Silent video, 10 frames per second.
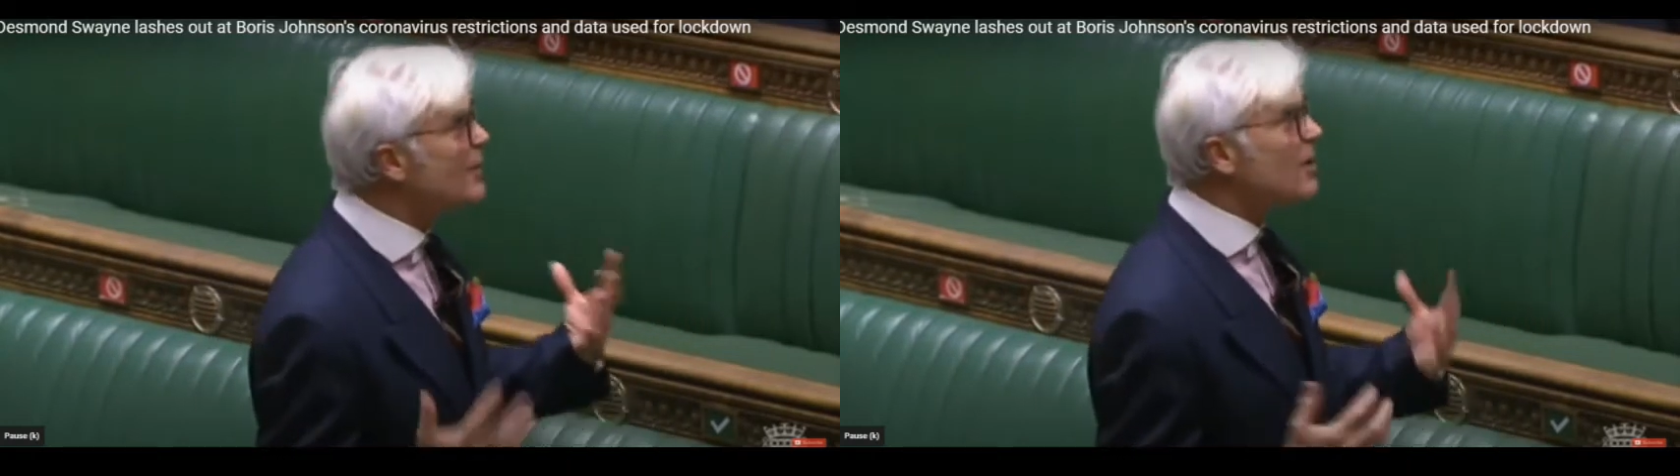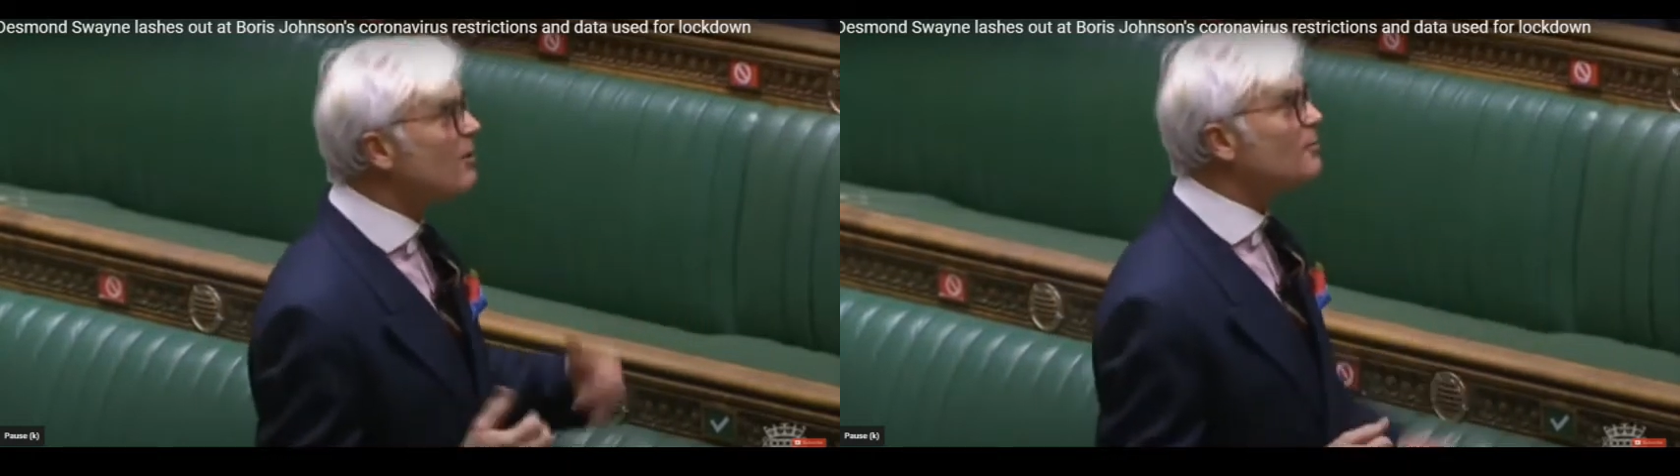
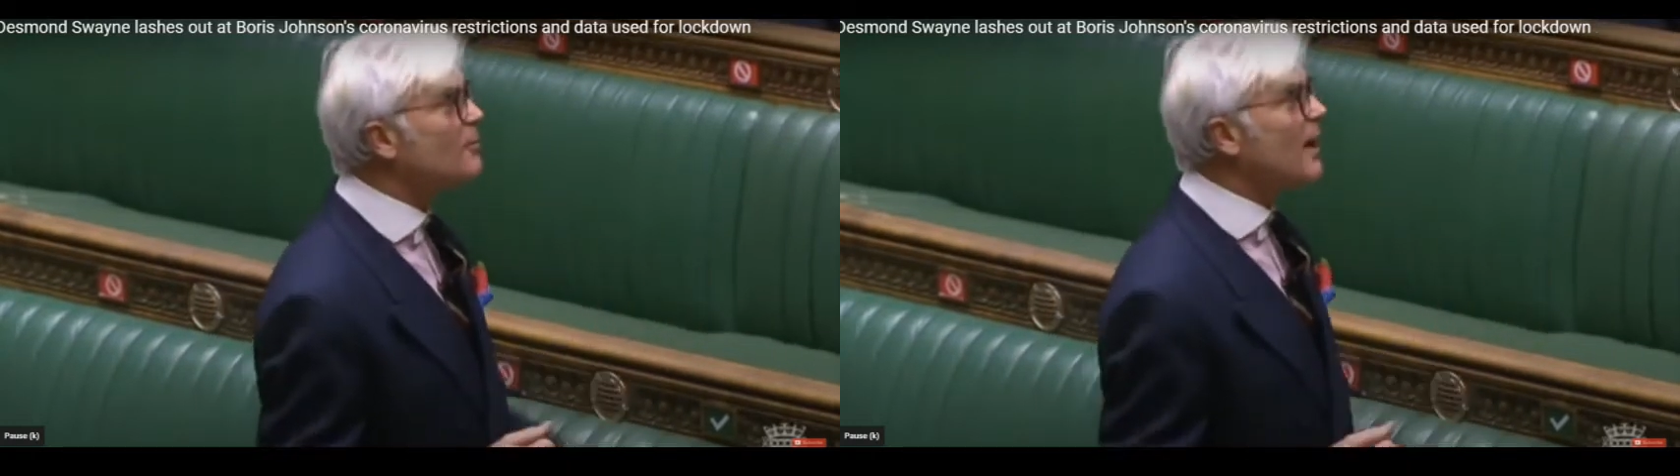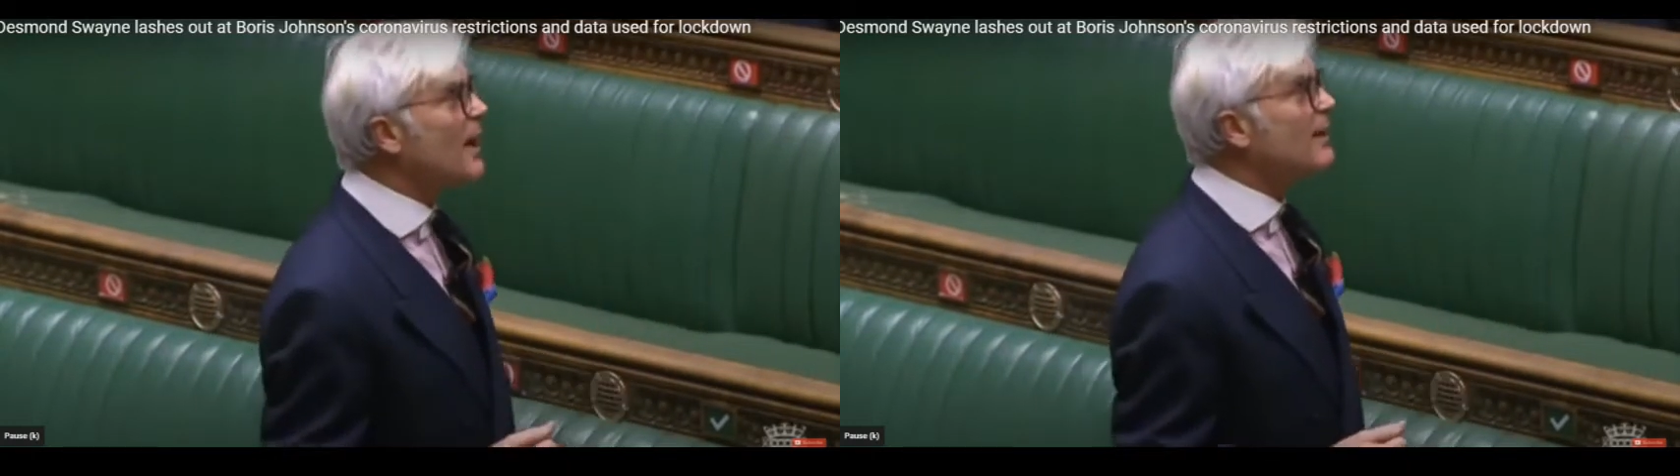told
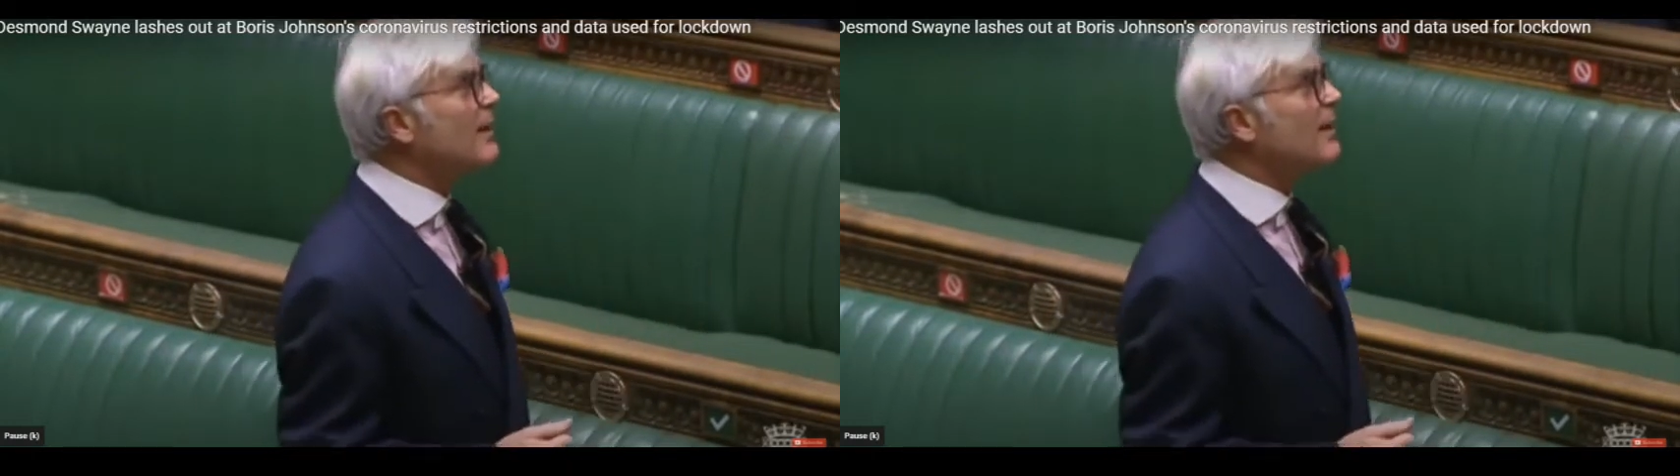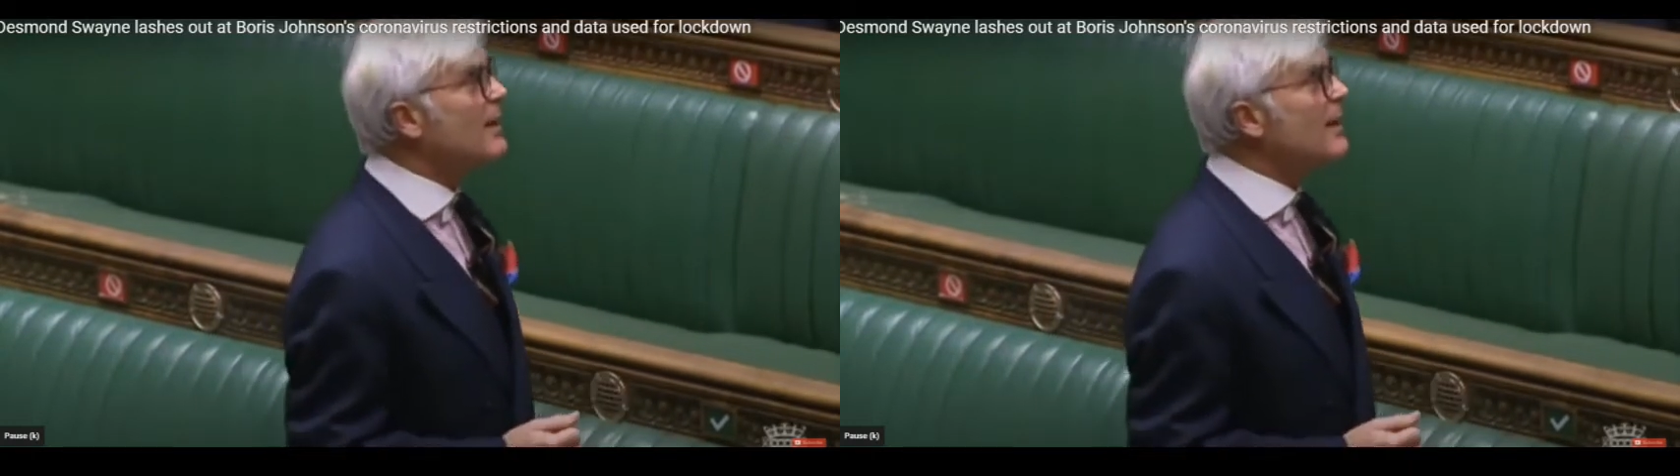by the